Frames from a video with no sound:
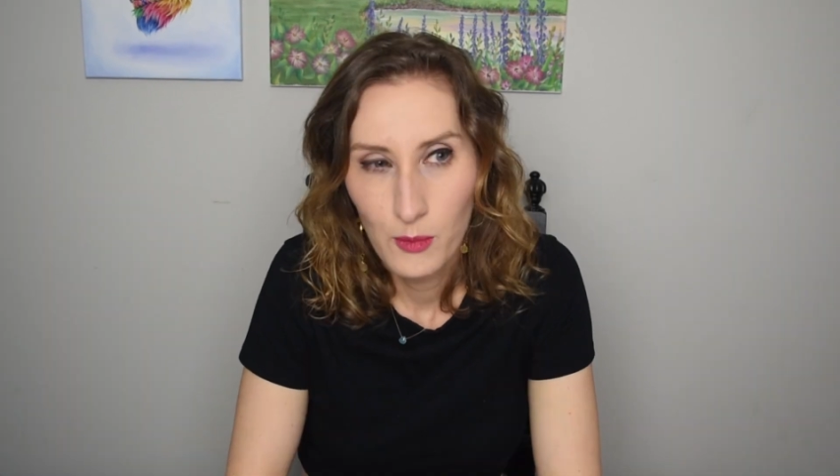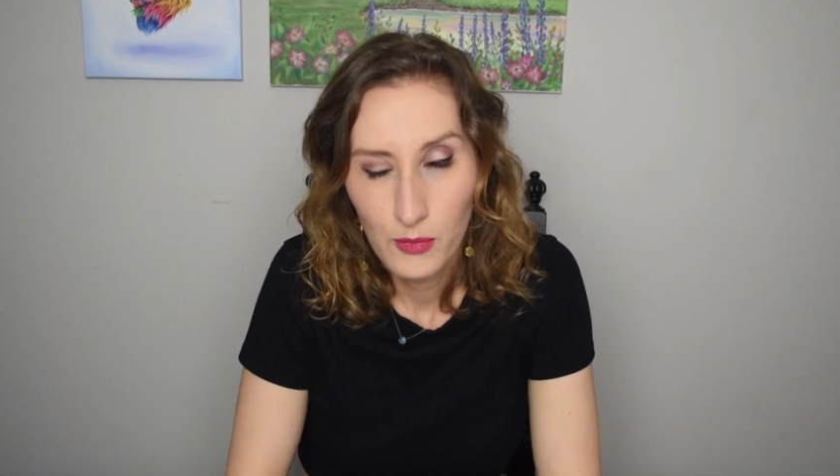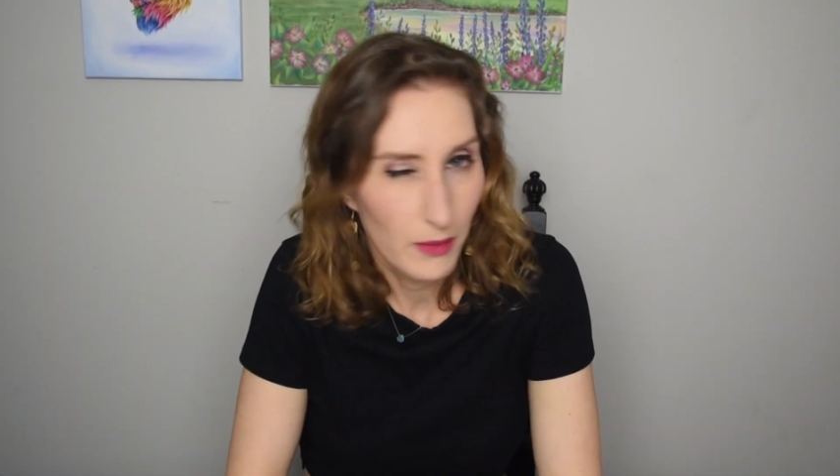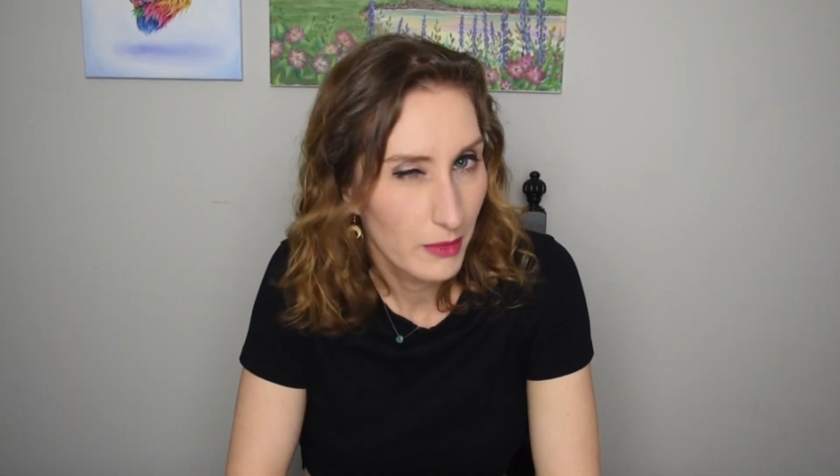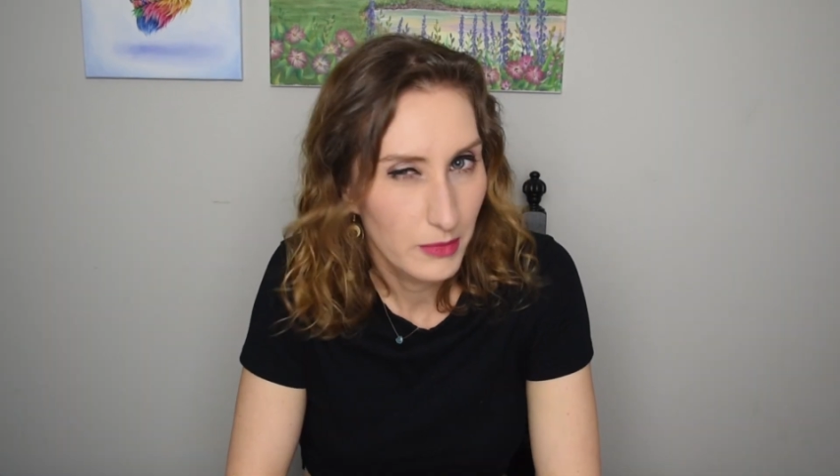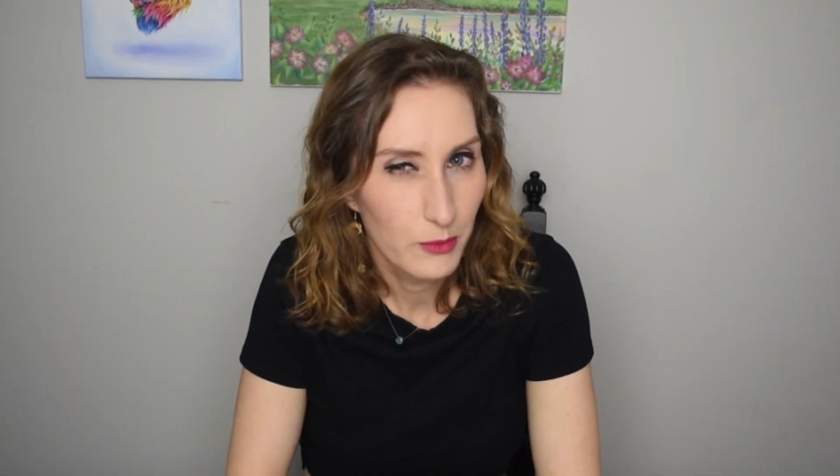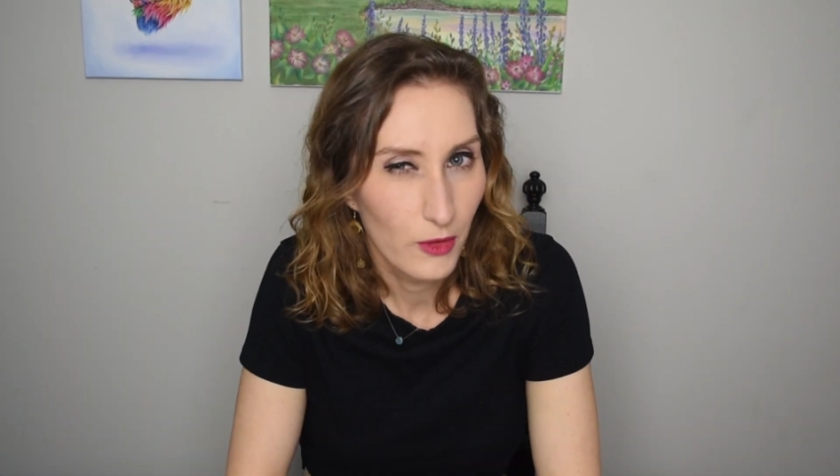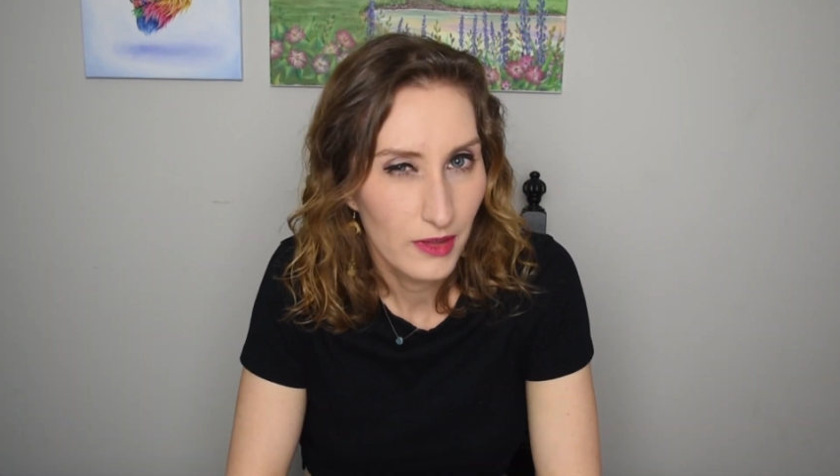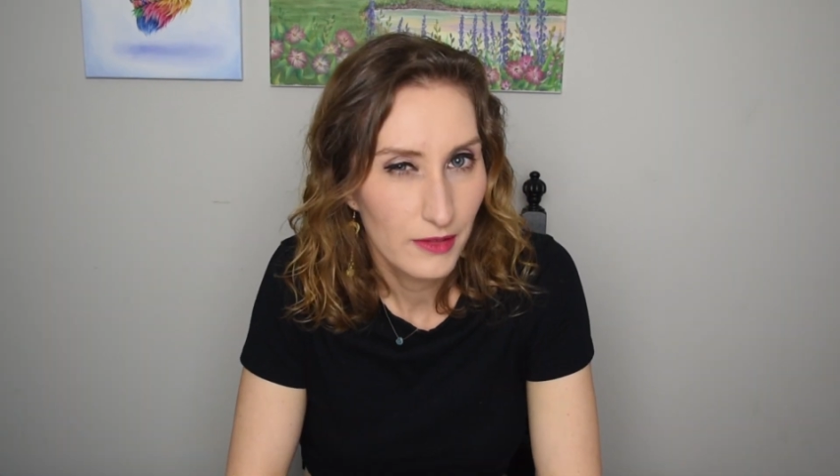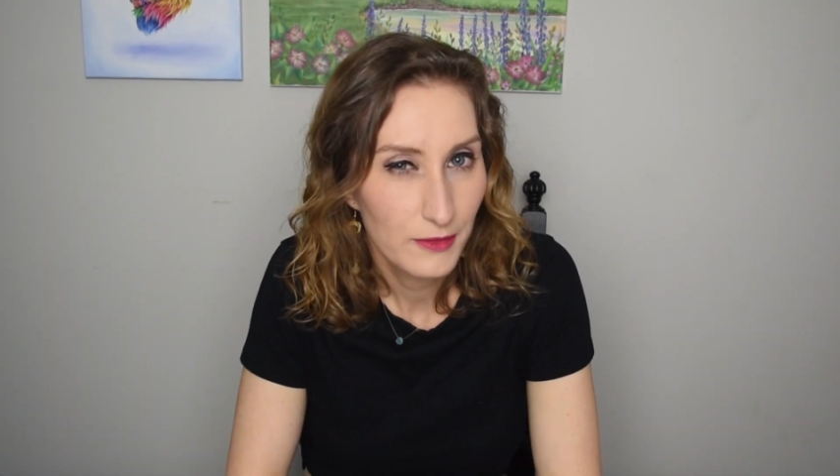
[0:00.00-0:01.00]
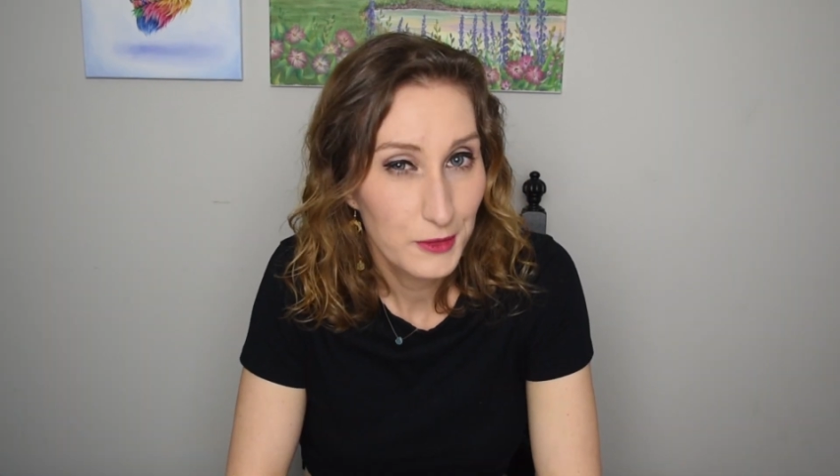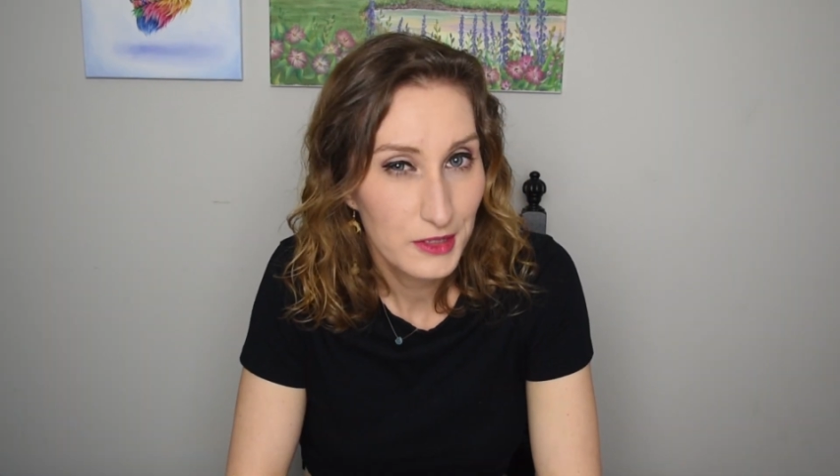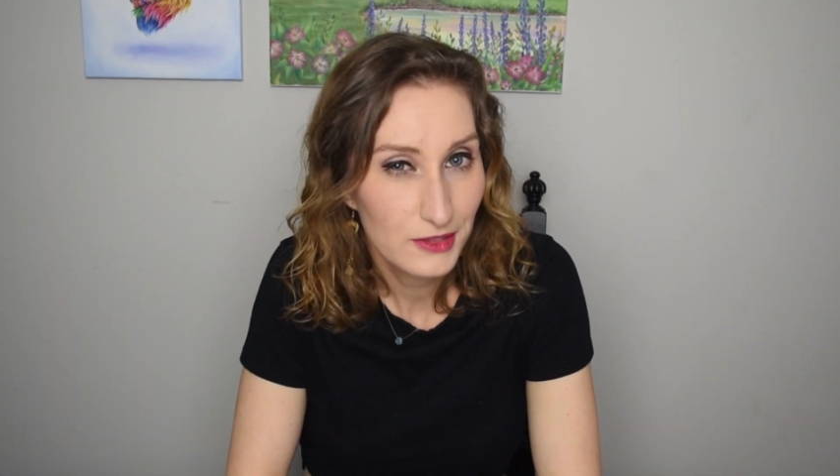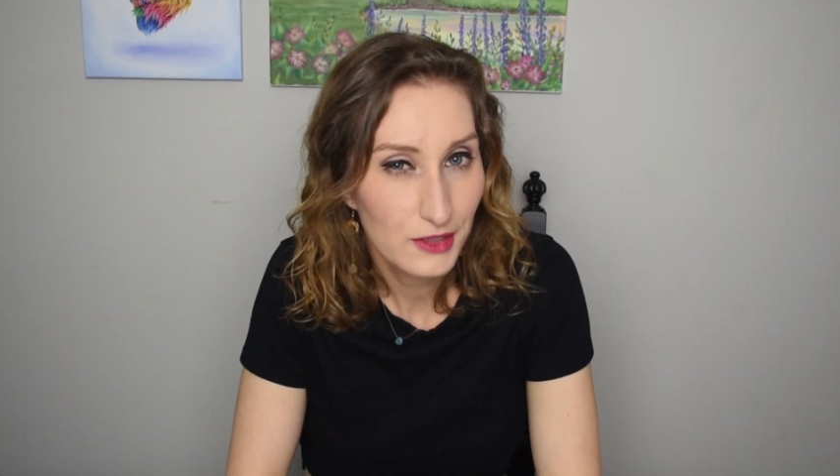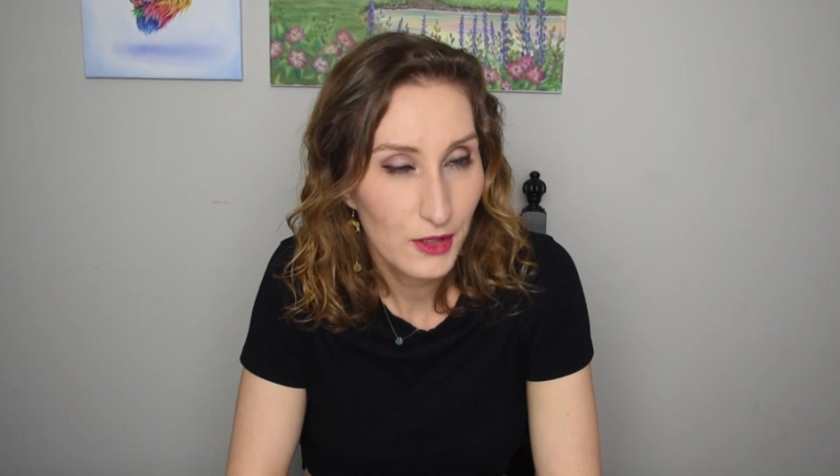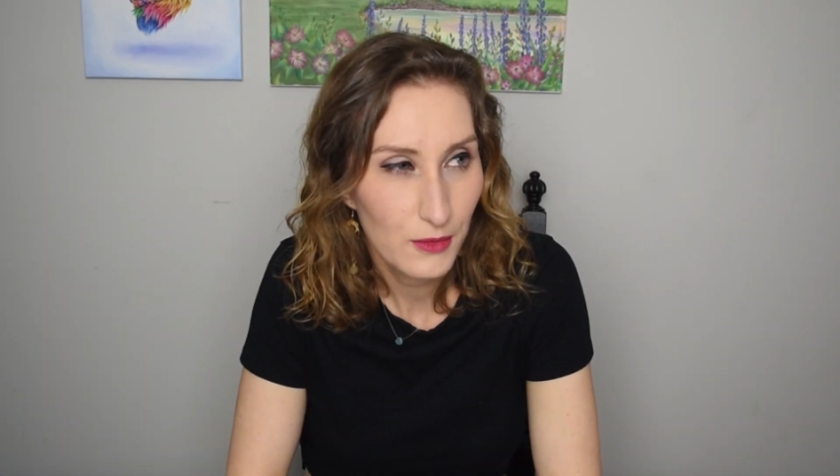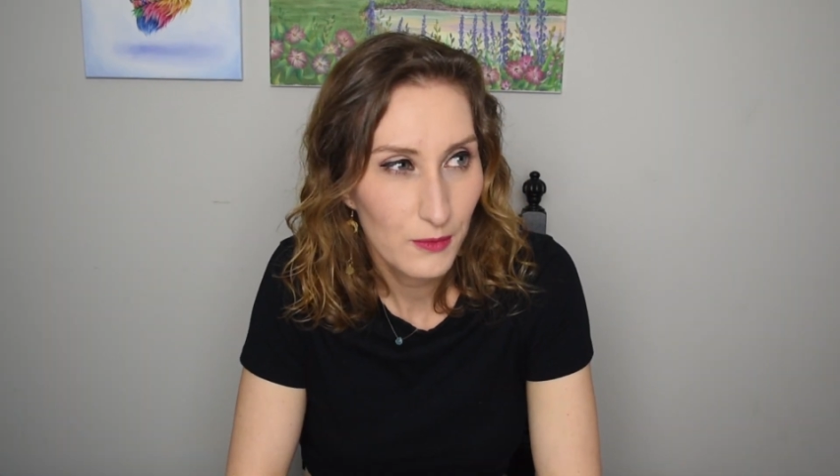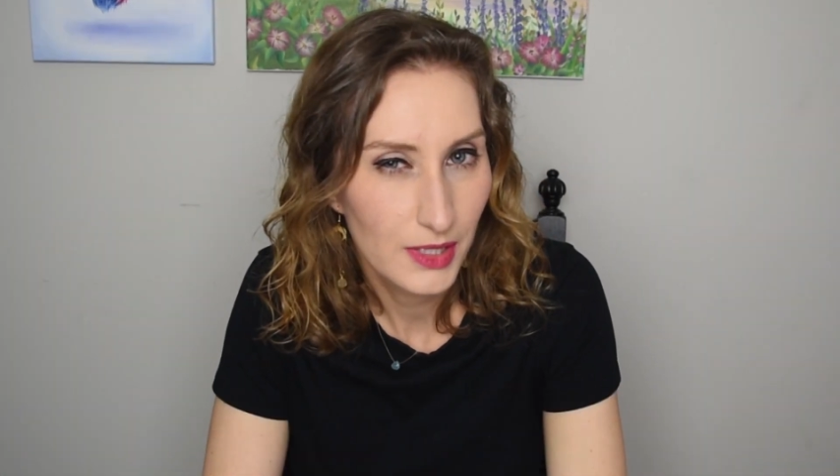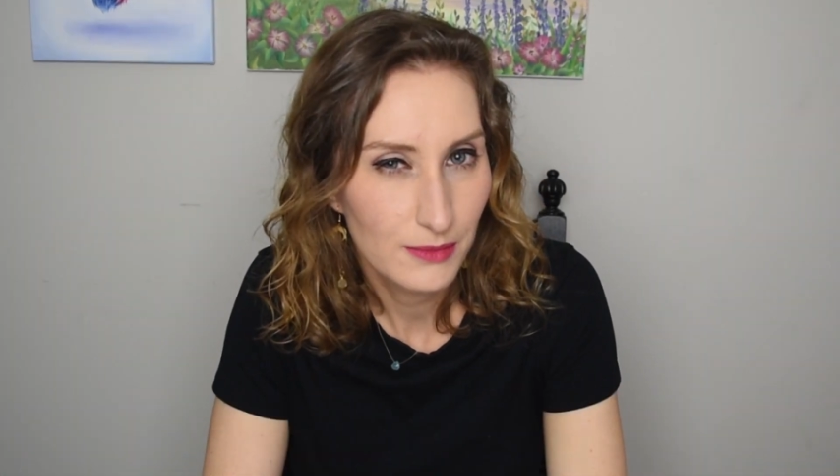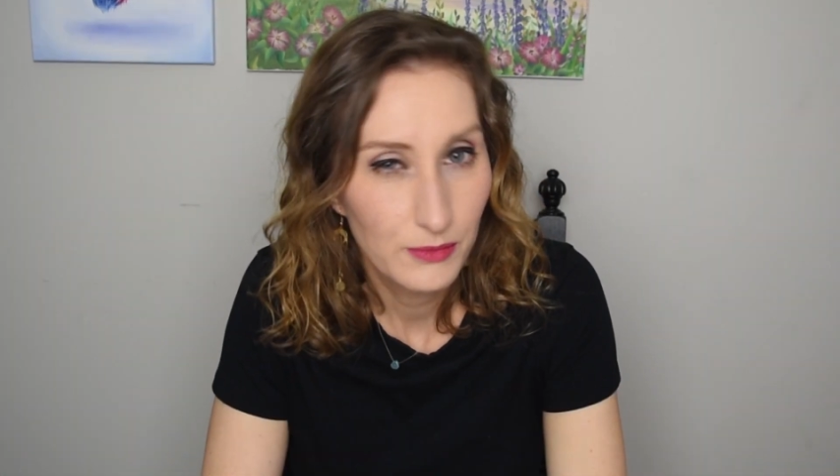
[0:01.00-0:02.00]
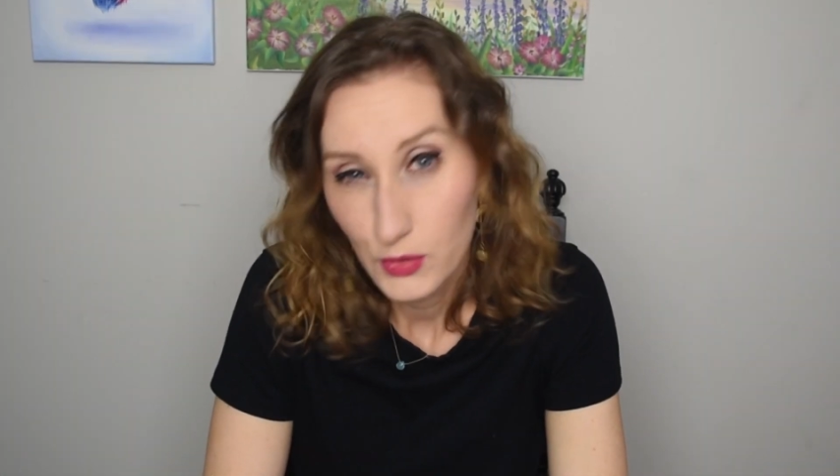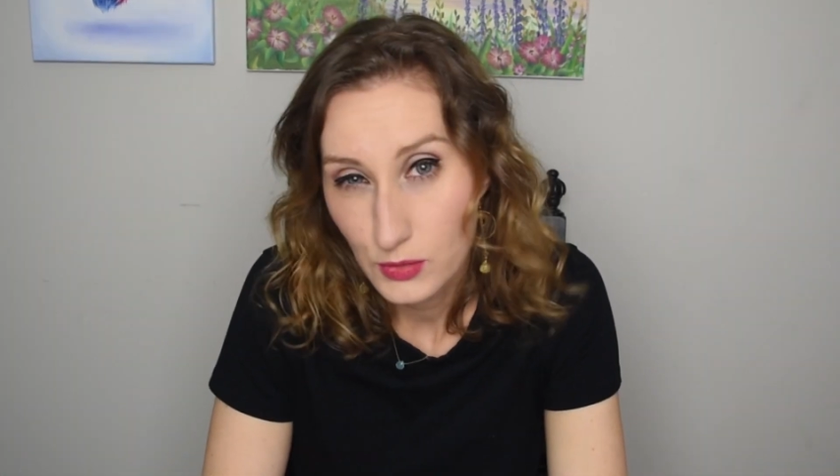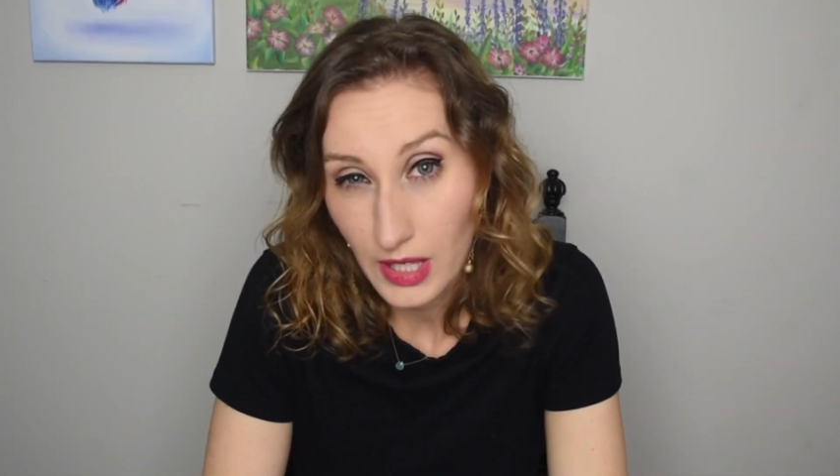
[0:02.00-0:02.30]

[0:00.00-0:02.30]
Probably more than a few years ago, but who's